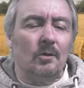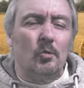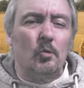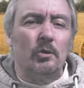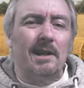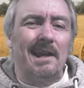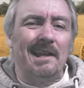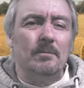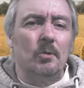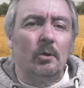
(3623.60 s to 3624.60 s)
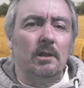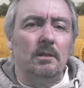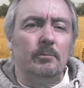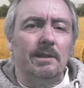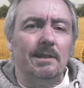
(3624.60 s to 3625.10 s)
Would anybody
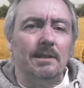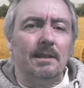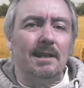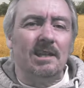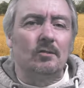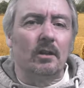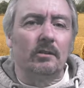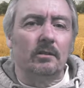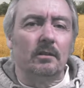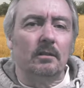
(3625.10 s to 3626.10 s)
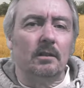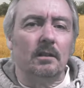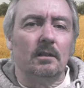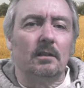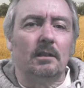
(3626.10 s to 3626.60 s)
be interested in
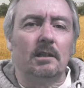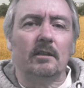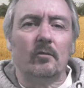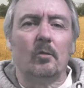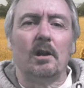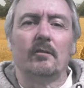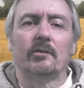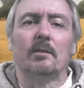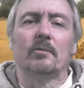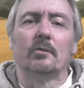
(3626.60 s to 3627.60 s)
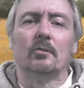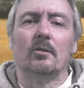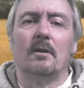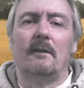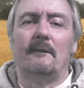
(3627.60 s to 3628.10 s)
a giveaway of some sort?
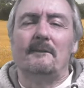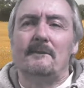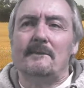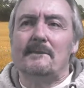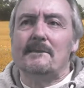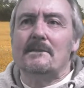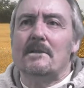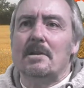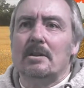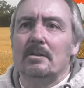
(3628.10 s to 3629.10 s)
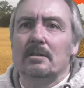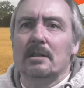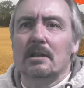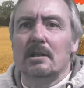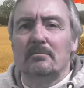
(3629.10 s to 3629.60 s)

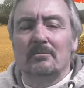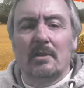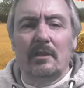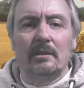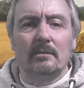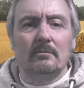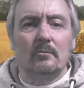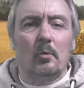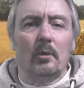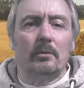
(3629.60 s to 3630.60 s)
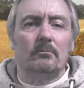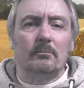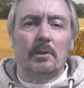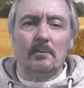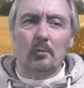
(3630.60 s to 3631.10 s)
I think what
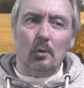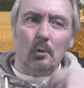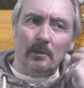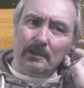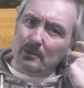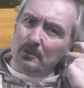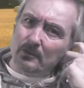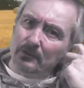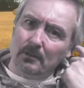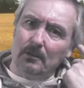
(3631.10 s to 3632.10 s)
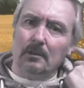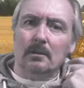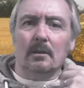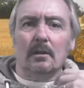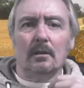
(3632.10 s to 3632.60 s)
people normally do is
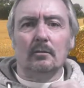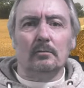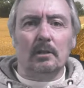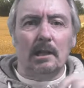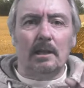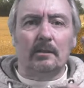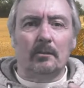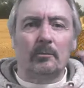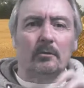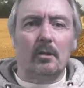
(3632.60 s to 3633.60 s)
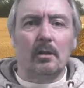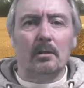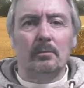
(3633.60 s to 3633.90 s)
they'll click subscribe,